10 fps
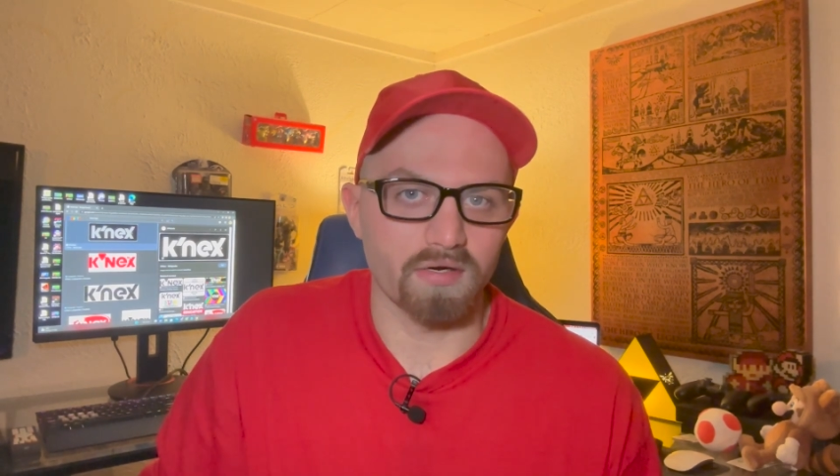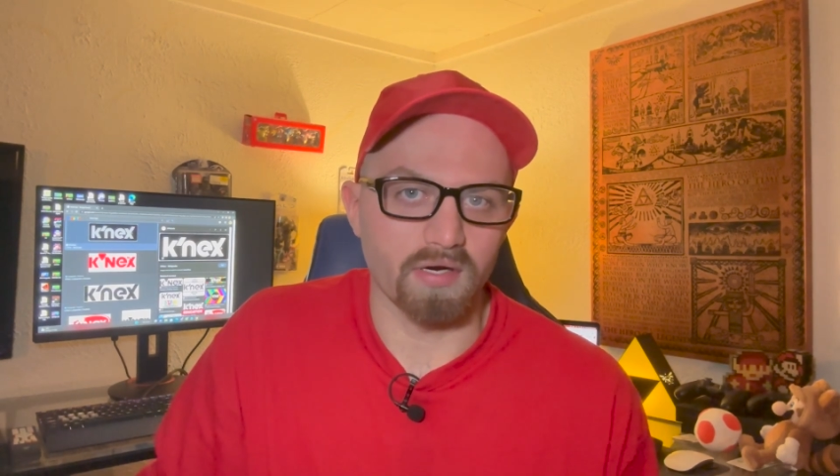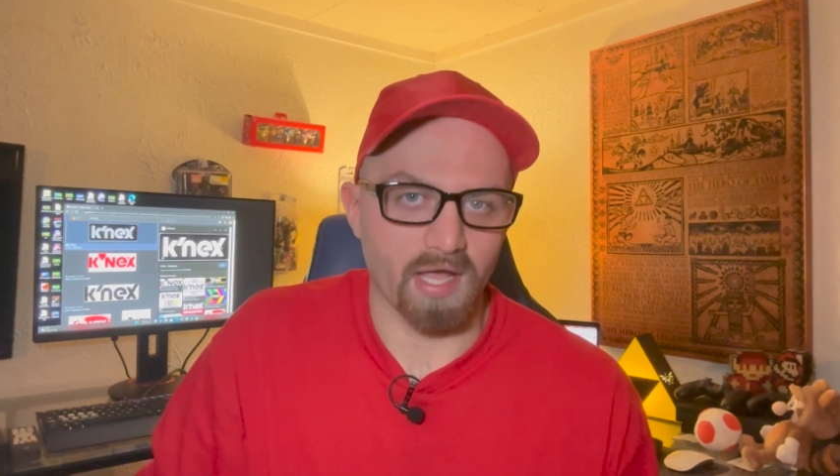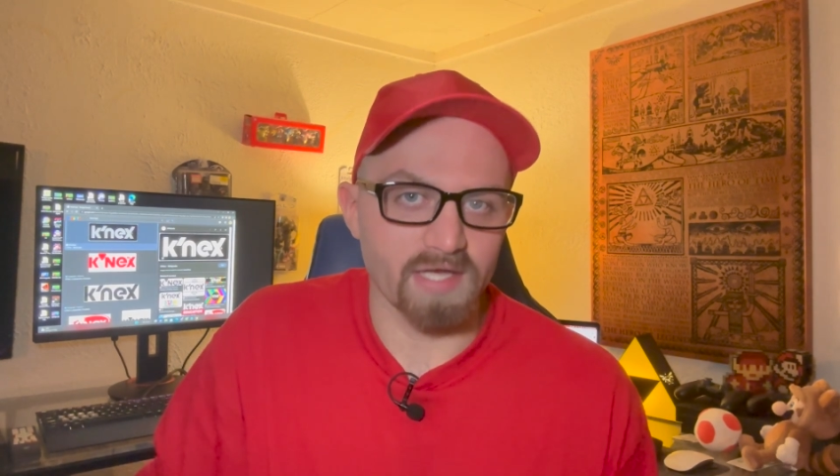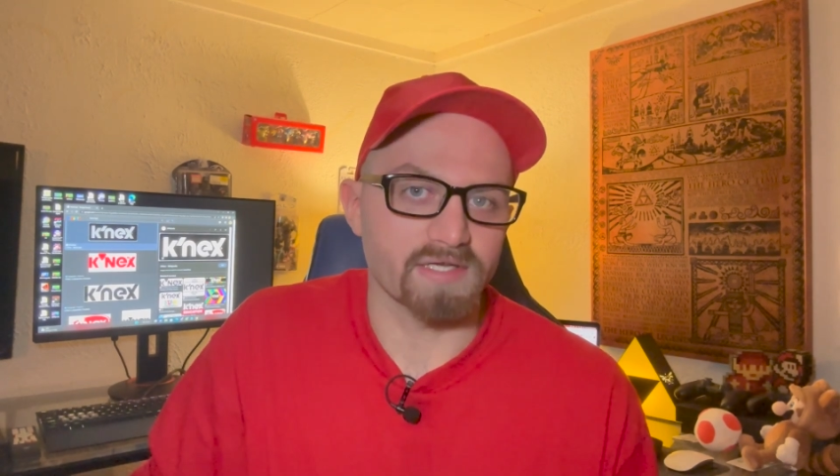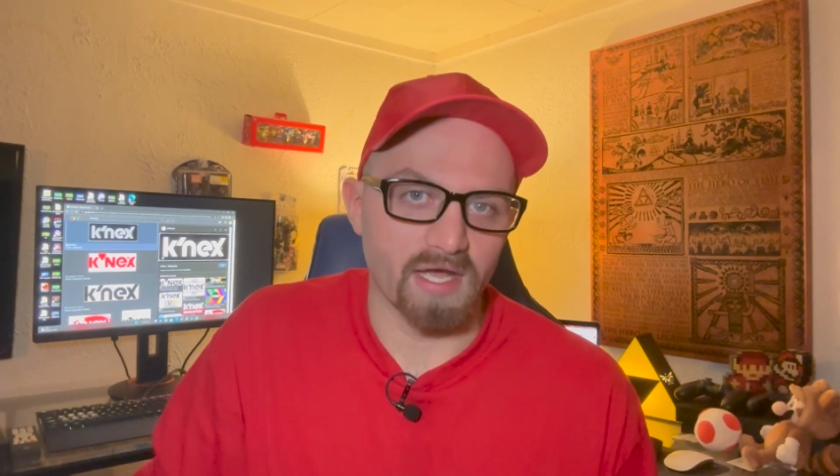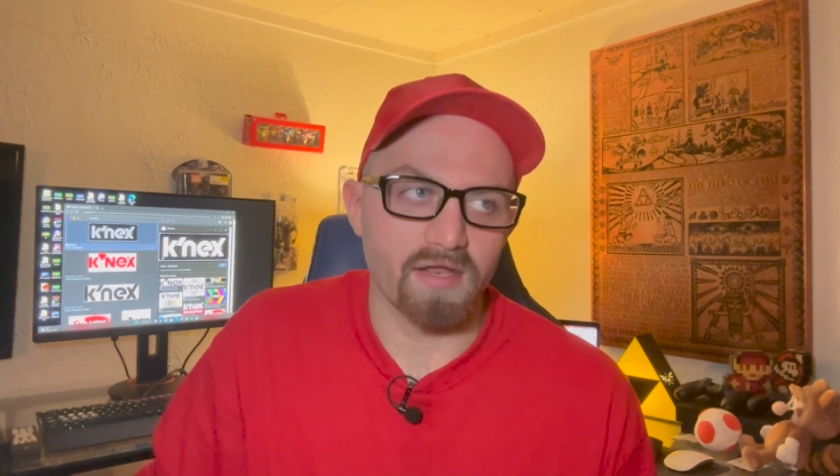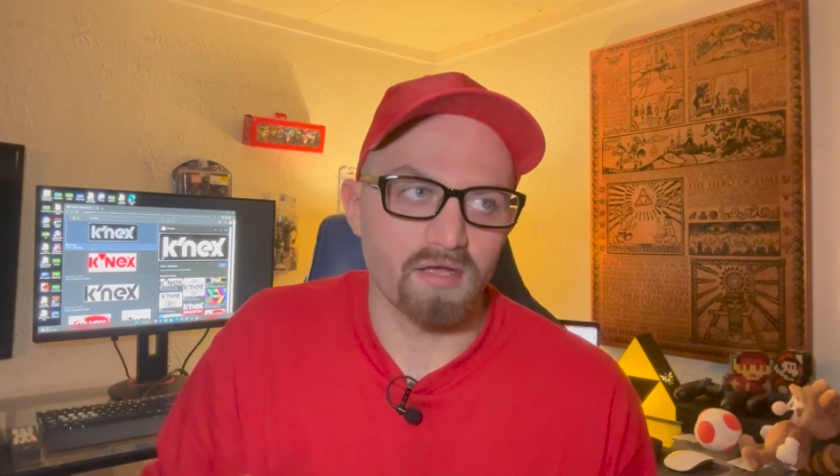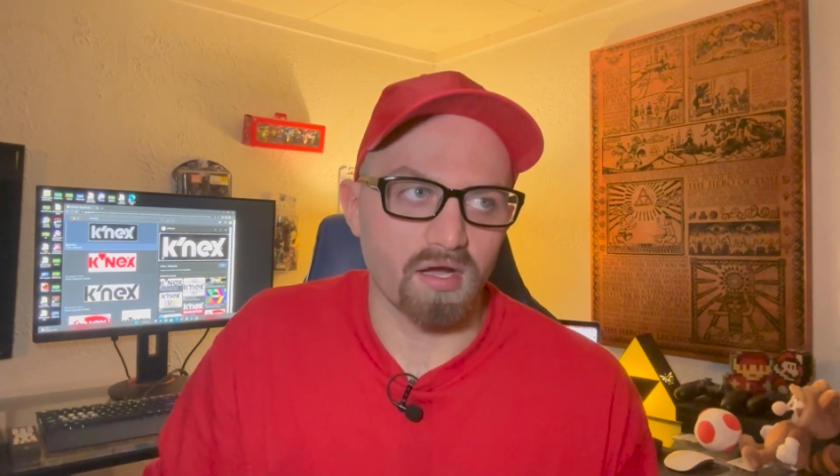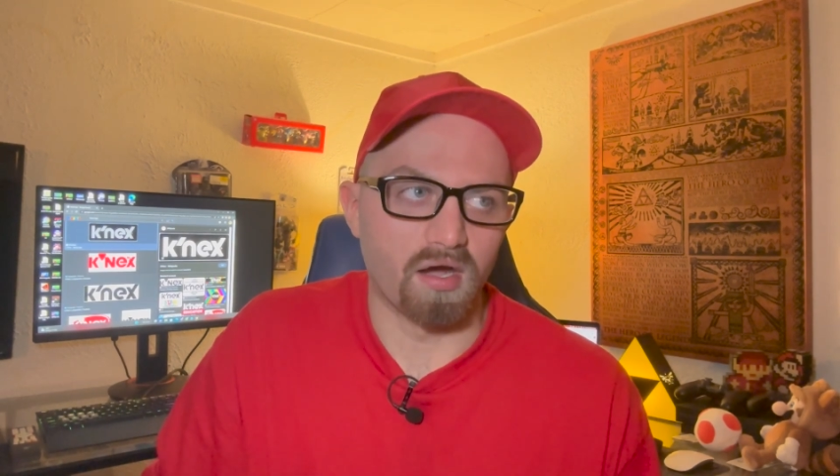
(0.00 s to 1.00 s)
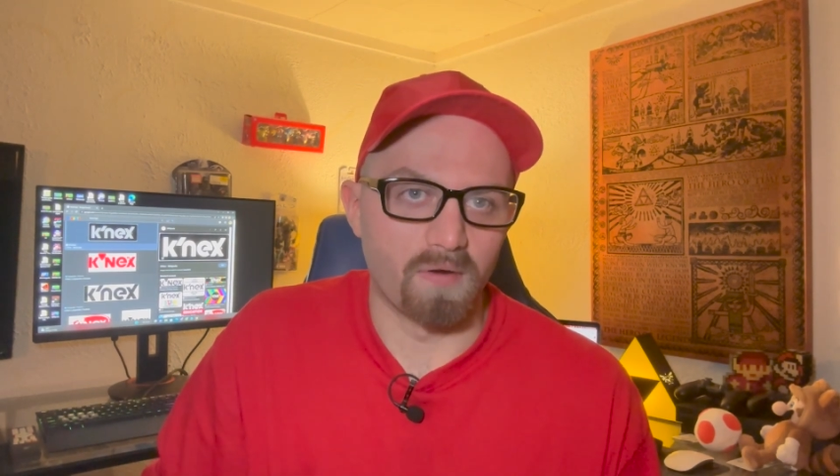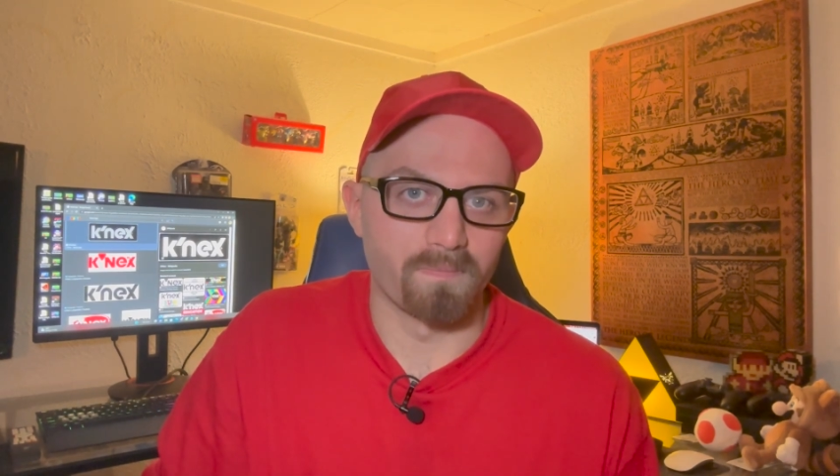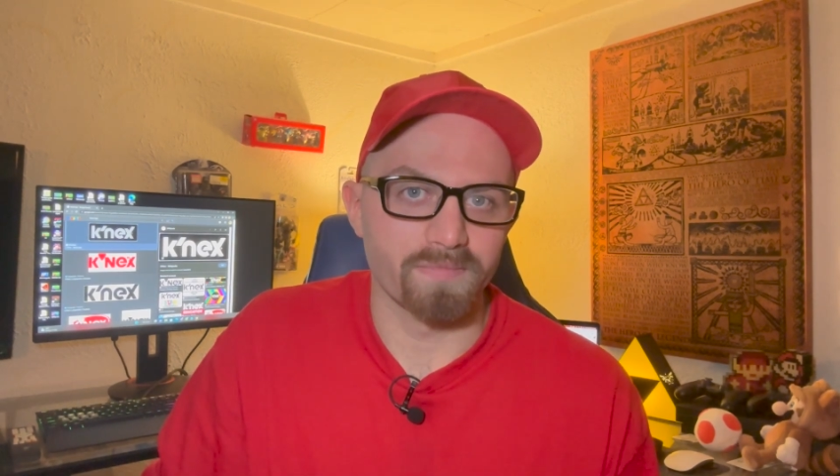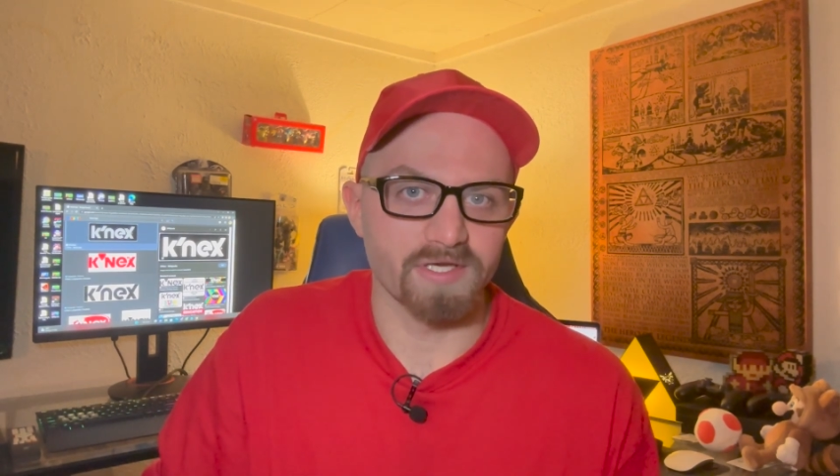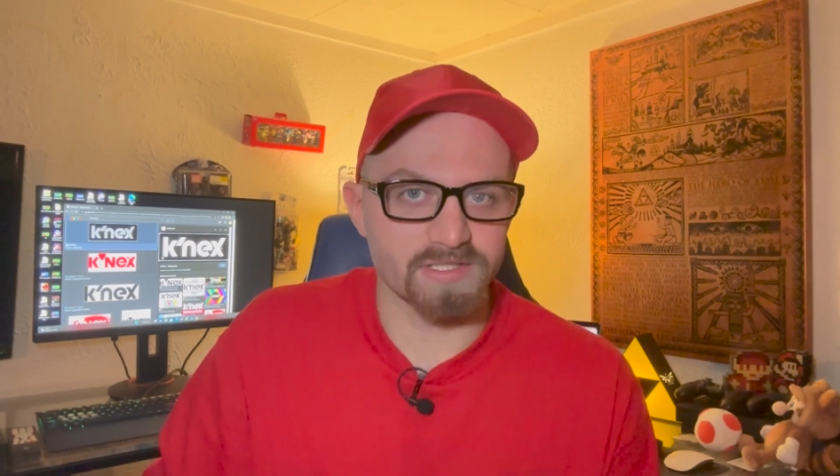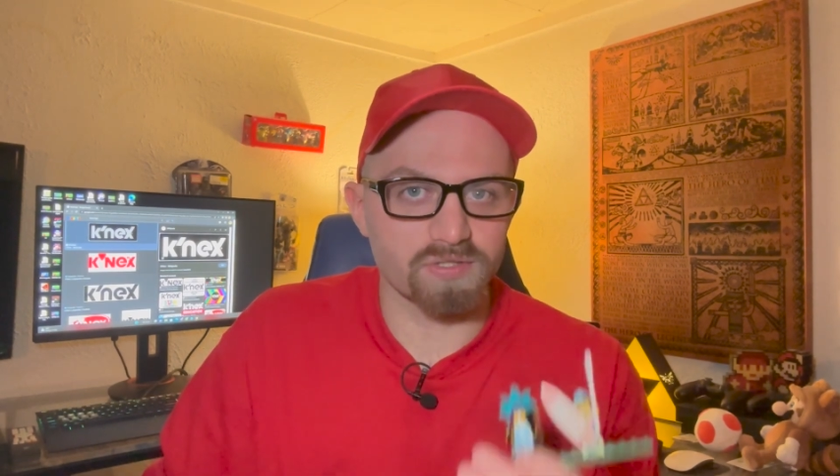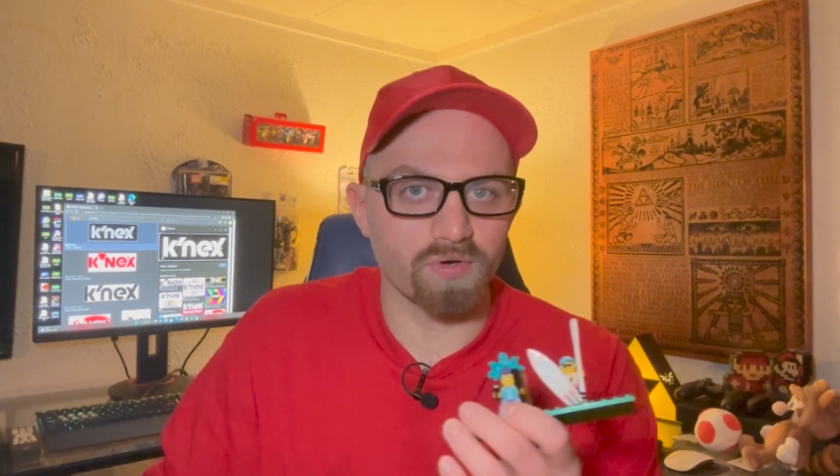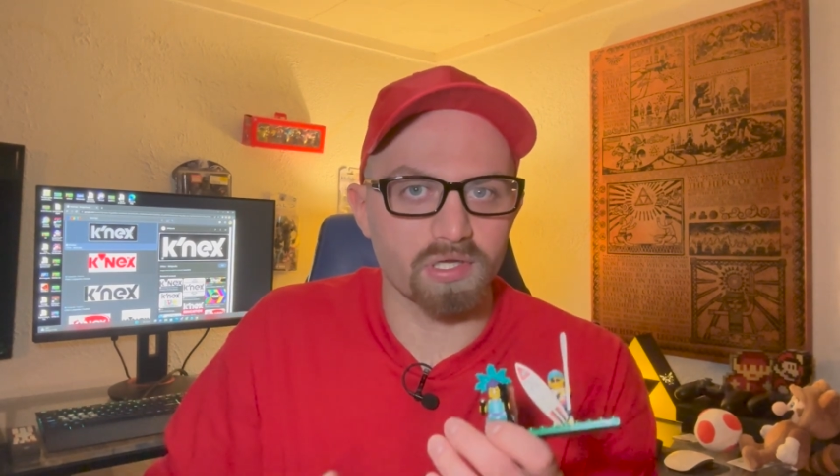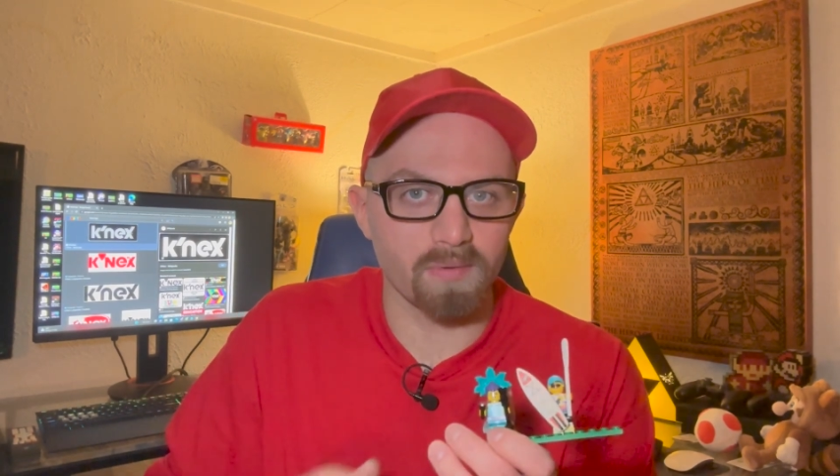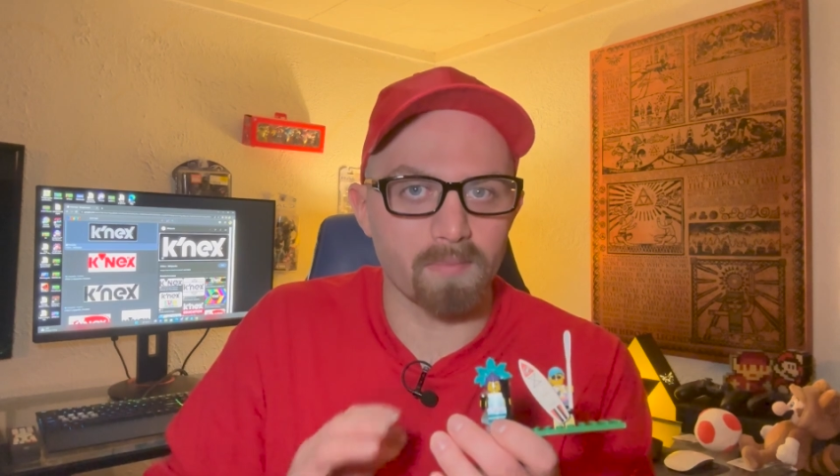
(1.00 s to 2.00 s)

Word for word: like I said, this is going to be